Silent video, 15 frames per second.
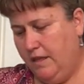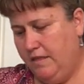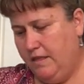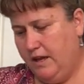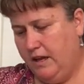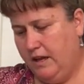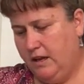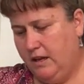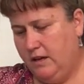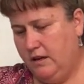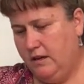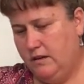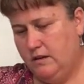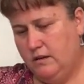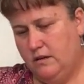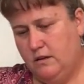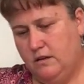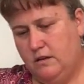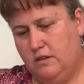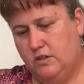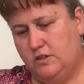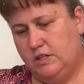Then
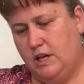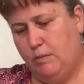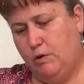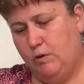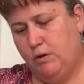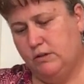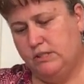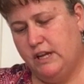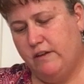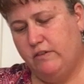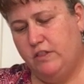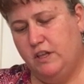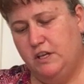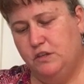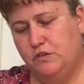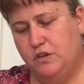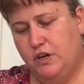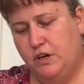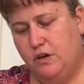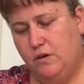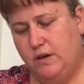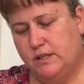there's a couple quotes. Everything you
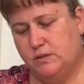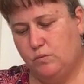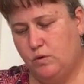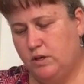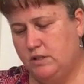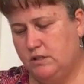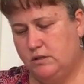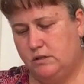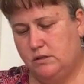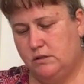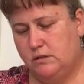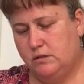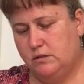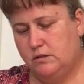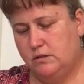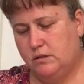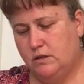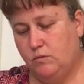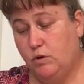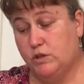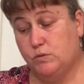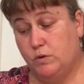know has once
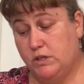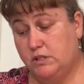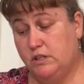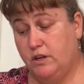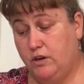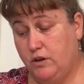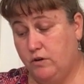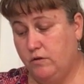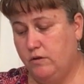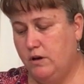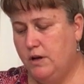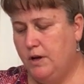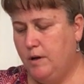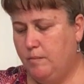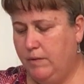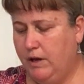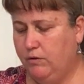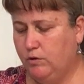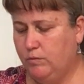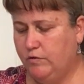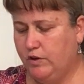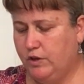was once unknown. Make
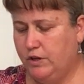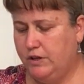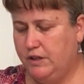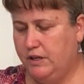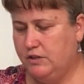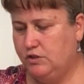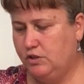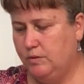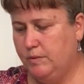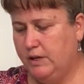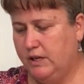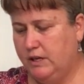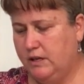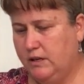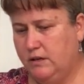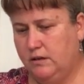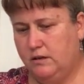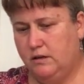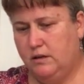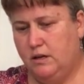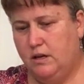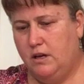room for good things to begin.
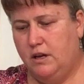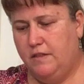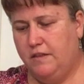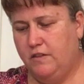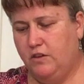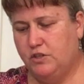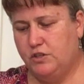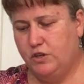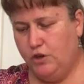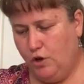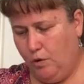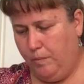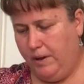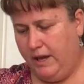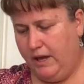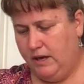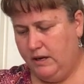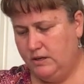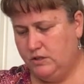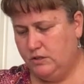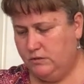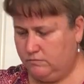Then there's a note
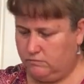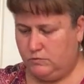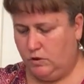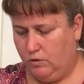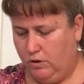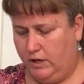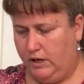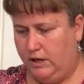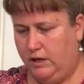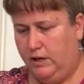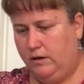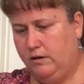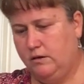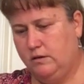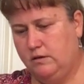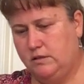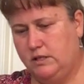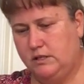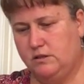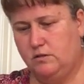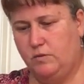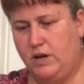page. Okay, it
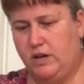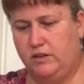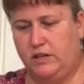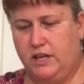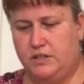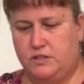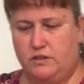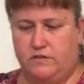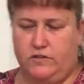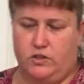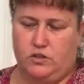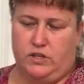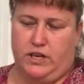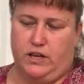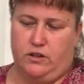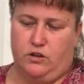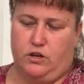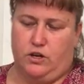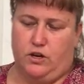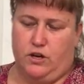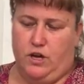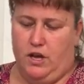takes a while to get to the first
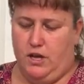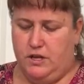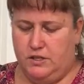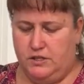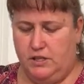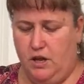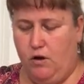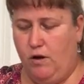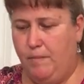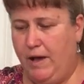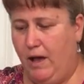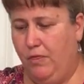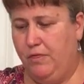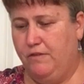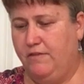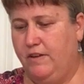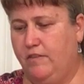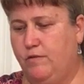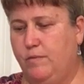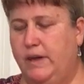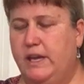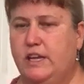calendar. So about the
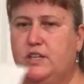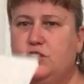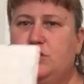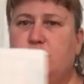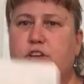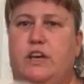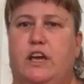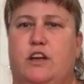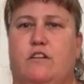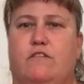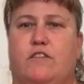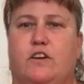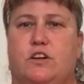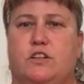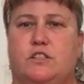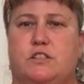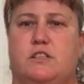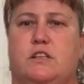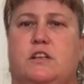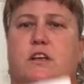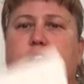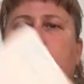fifth page, you get your first